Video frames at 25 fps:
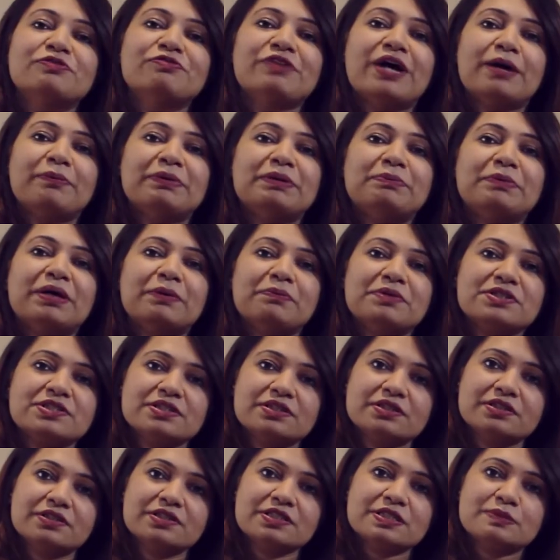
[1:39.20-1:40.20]
family members
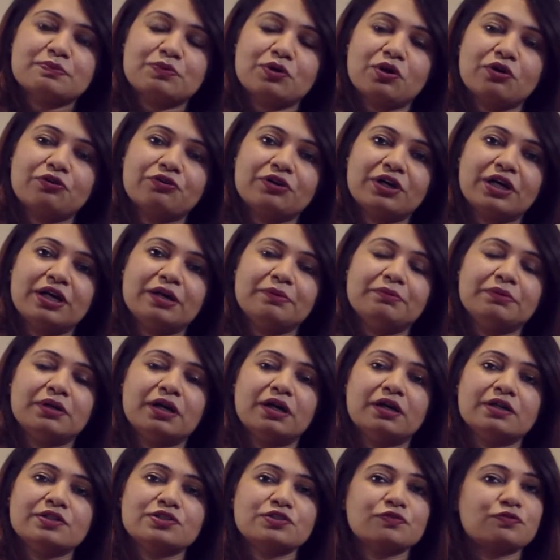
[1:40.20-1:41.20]
under this program
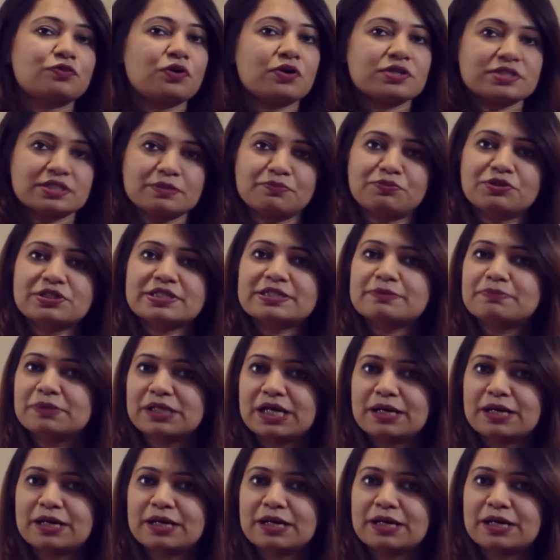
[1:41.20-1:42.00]
uh, is of course the principal